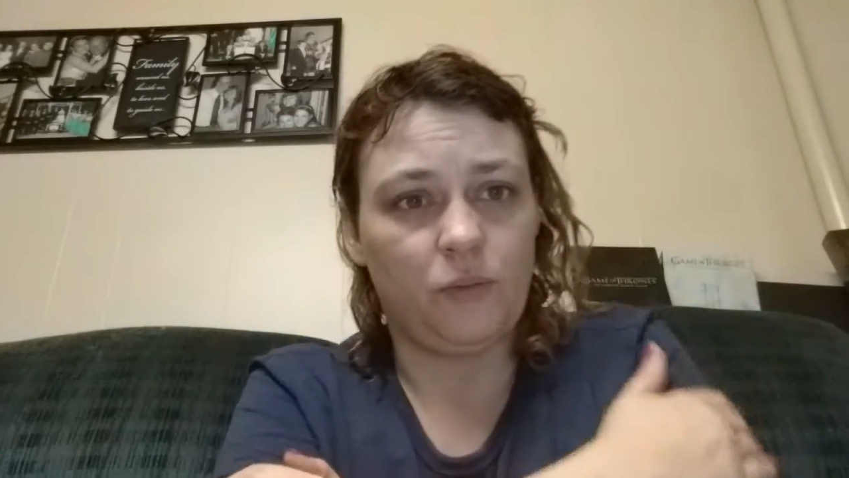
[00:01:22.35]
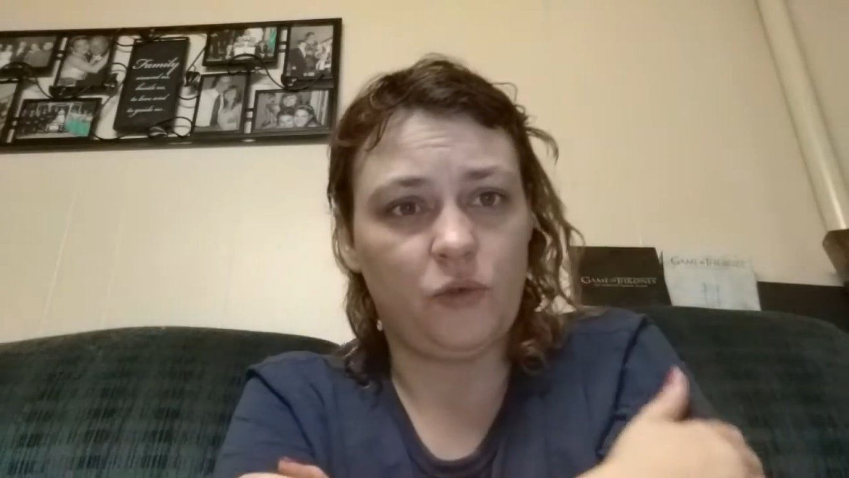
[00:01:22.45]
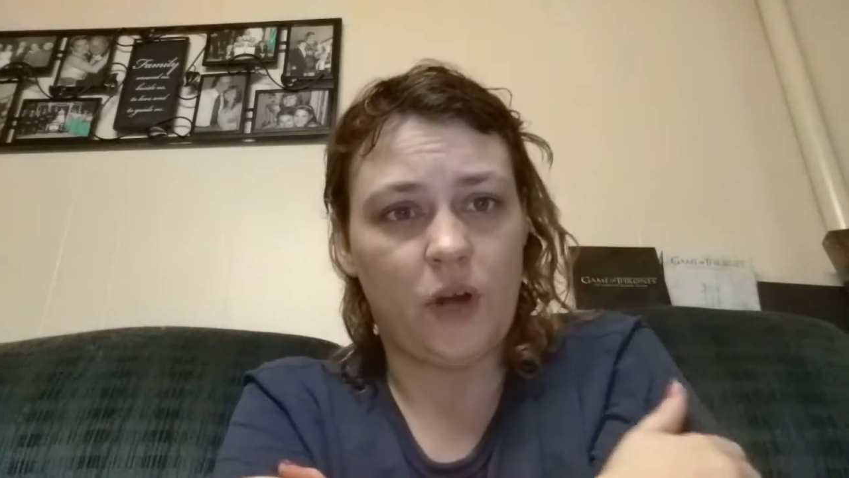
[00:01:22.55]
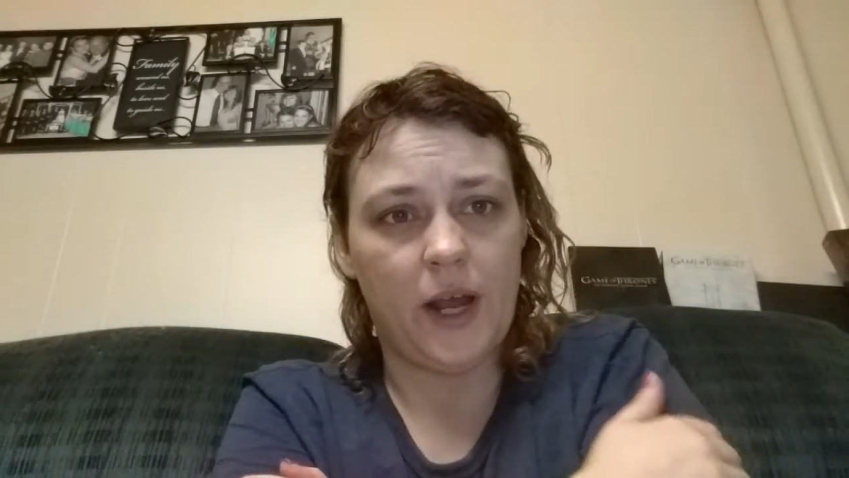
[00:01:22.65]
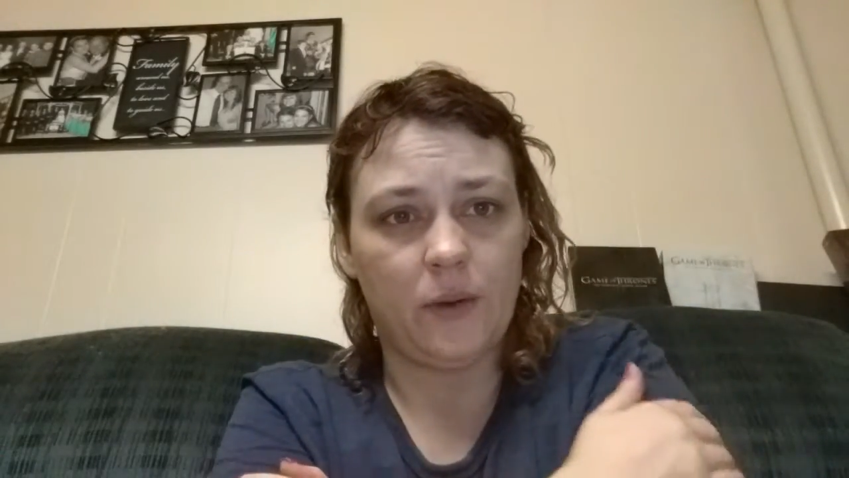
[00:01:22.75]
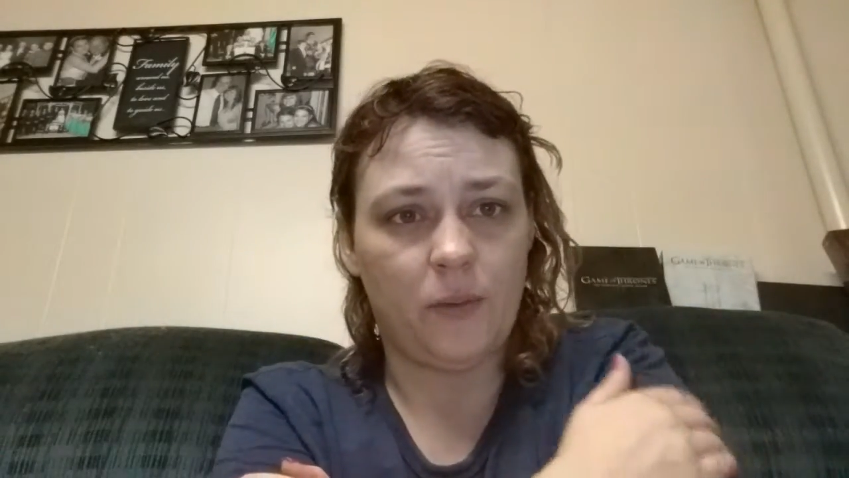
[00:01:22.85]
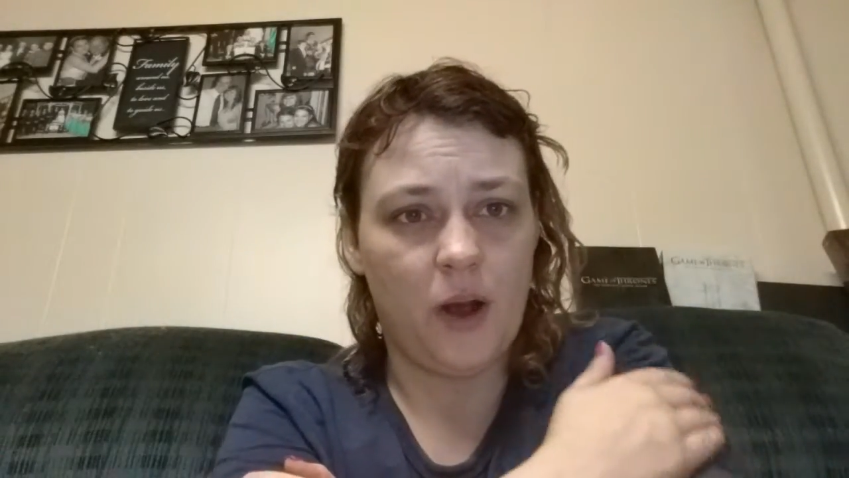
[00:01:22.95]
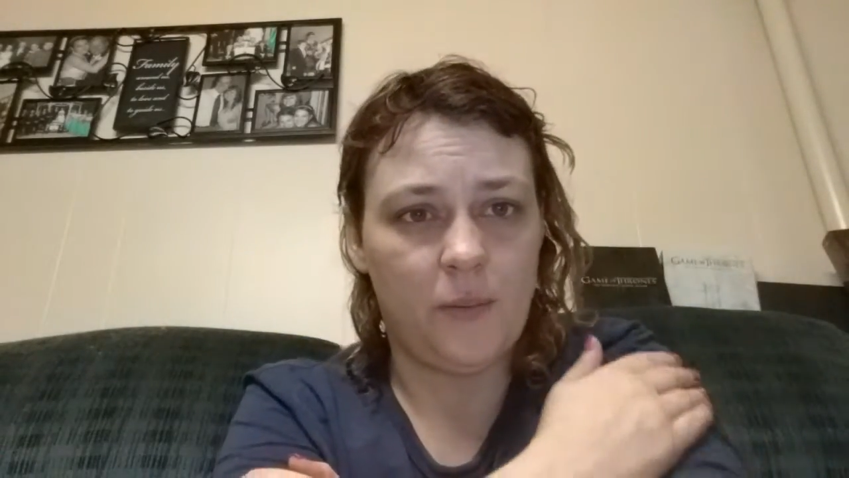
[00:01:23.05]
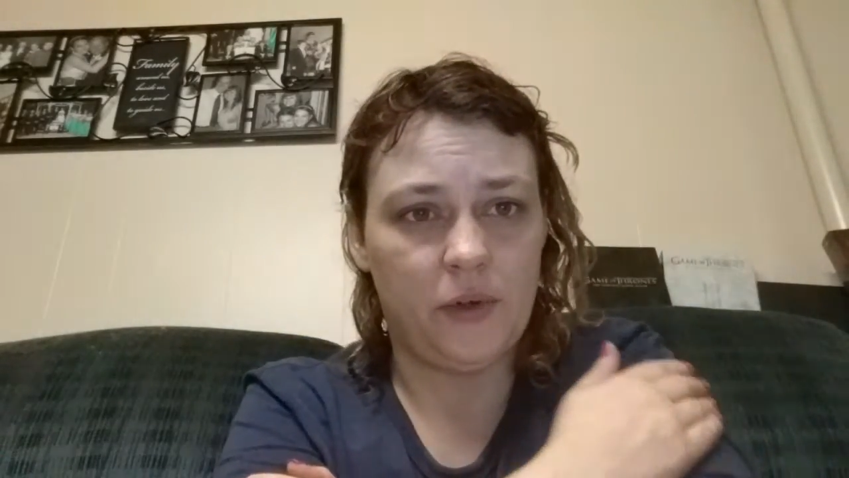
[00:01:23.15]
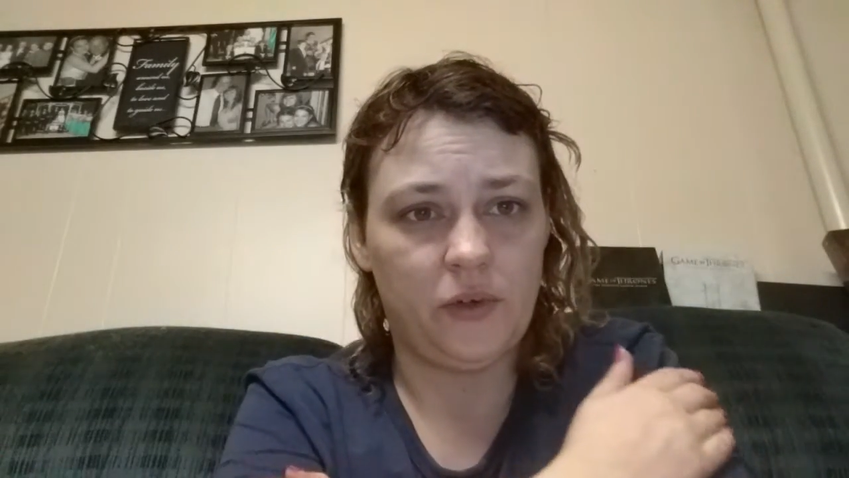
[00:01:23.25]
try to
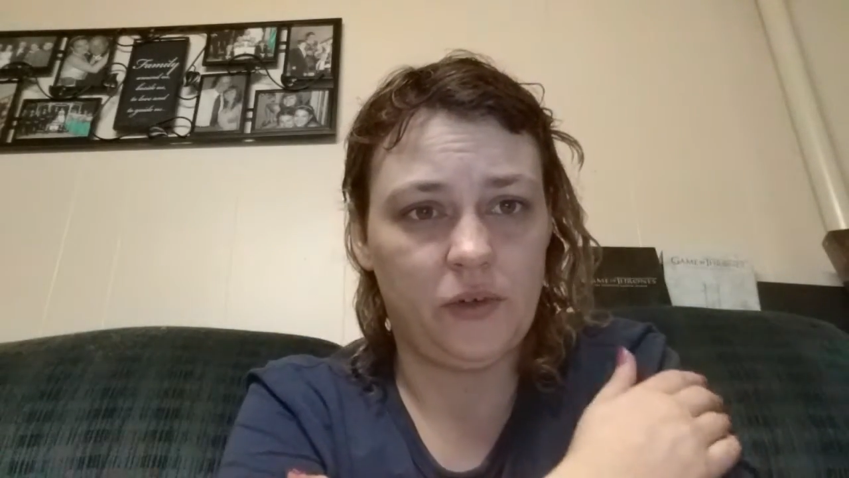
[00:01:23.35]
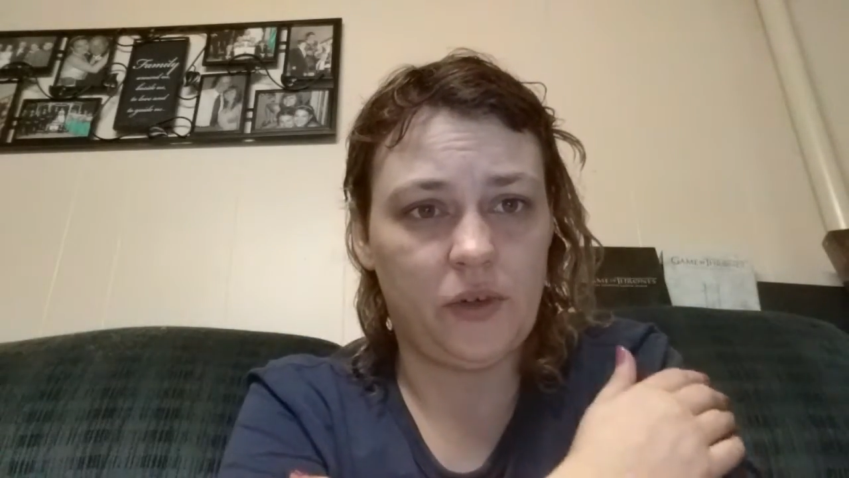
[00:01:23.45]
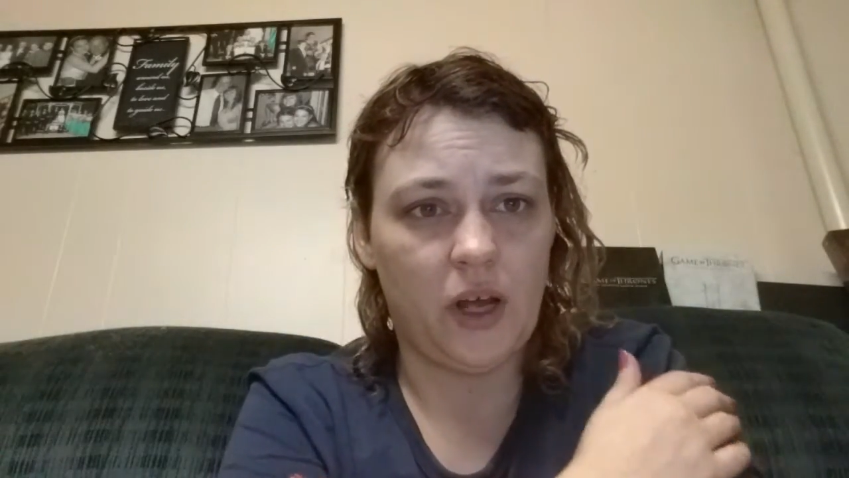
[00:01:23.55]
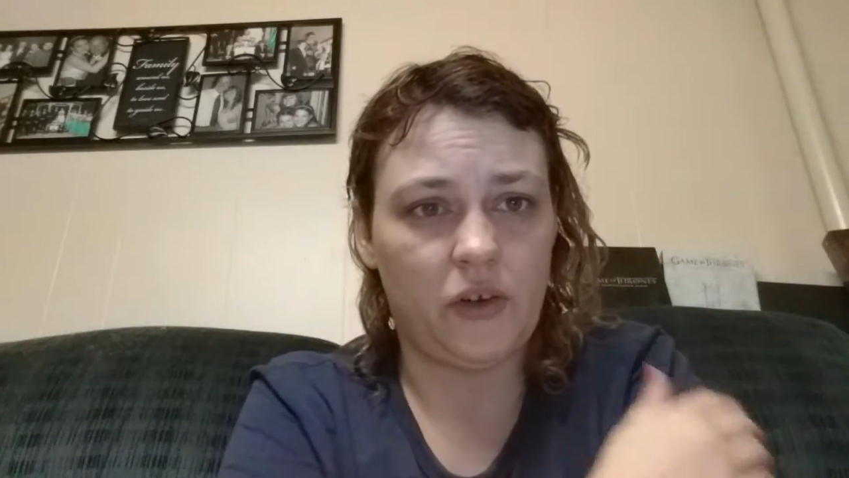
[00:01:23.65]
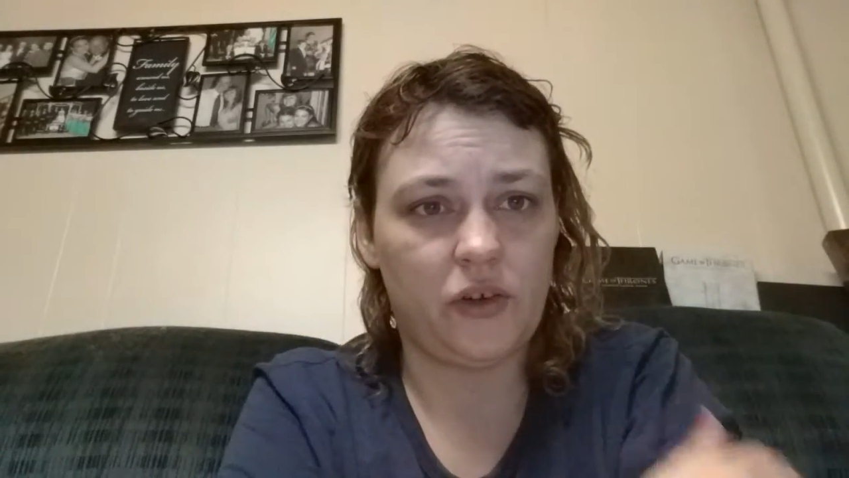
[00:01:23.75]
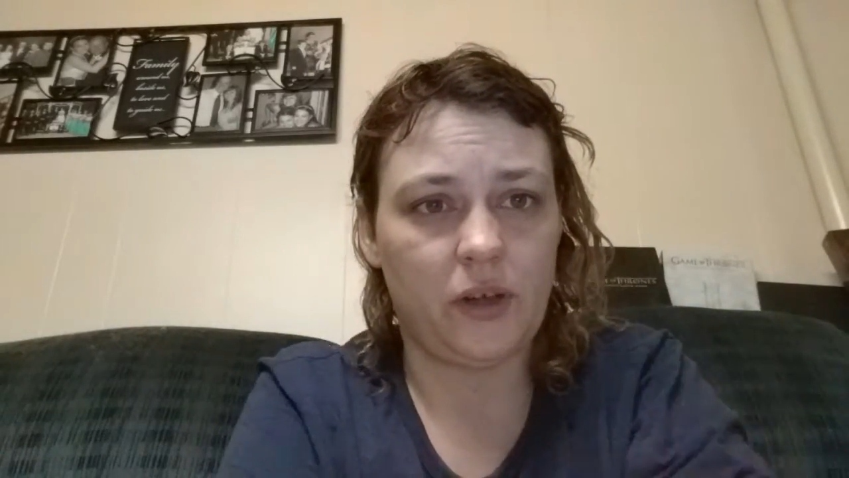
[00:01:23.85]
rub and touch